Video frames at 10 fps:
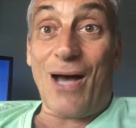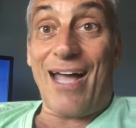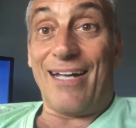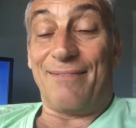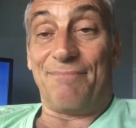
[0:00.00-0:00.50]

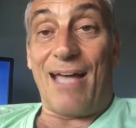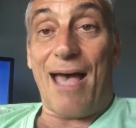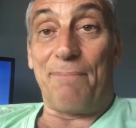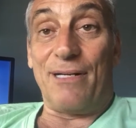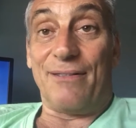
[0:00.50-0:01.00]
I
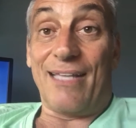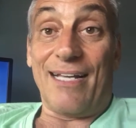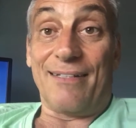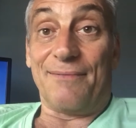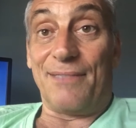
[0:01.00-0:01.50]
happen to
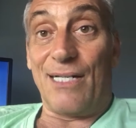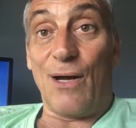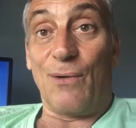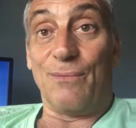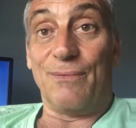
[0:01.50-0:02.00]
think, you
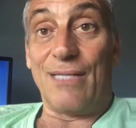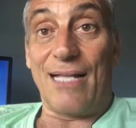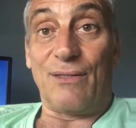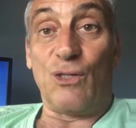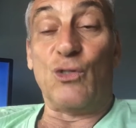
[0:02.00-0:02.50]
know,
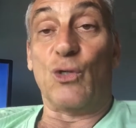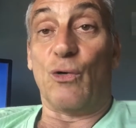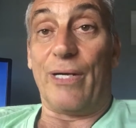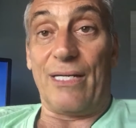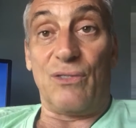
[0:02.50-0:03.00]
that the
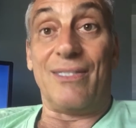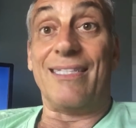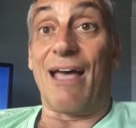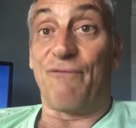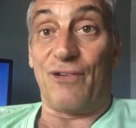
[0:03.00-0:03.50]
jury is
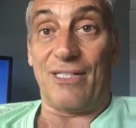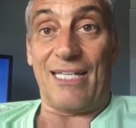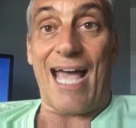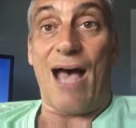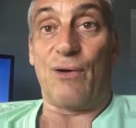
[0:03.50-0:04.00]

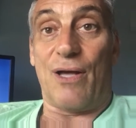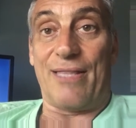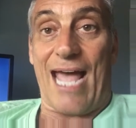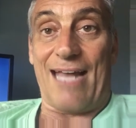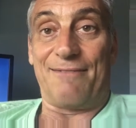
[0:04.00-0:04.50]
definitely out on
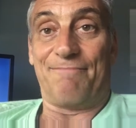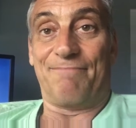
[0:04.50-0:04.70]
that.